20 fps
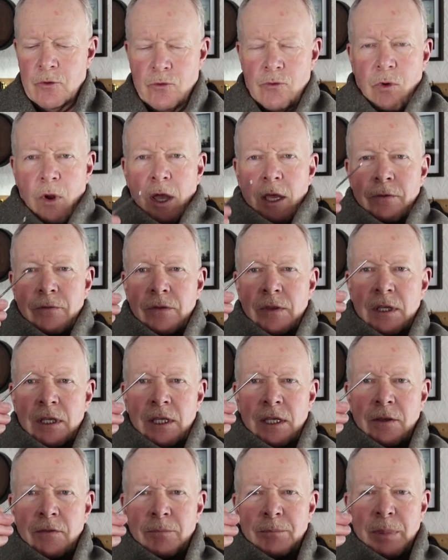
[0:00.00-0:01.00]
drive
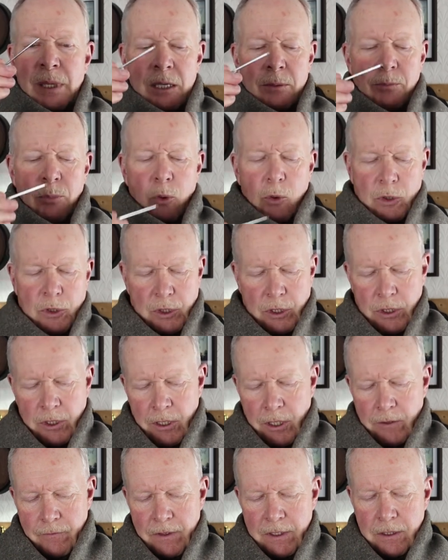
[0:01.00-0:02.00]
the pin portion
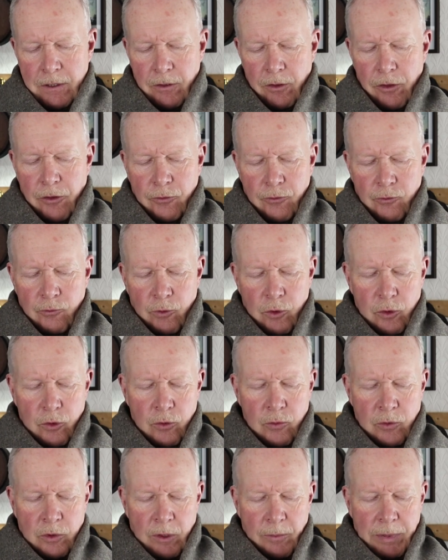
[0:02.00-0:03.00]
of it
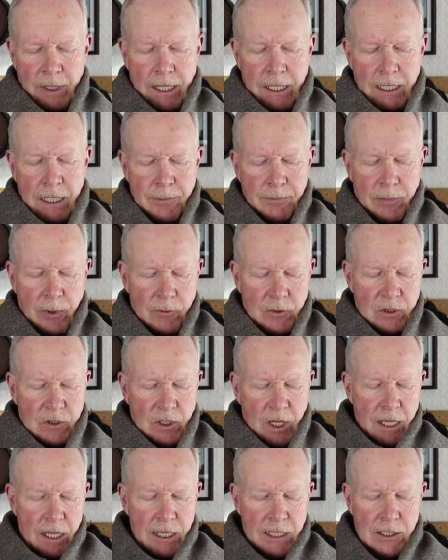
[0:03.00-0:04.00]
through the blanket, both
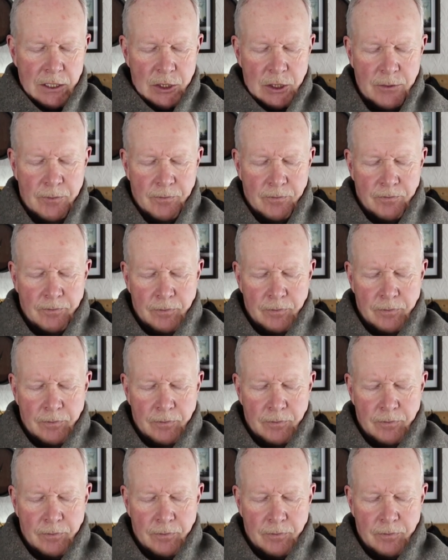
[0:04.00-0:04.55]
sides,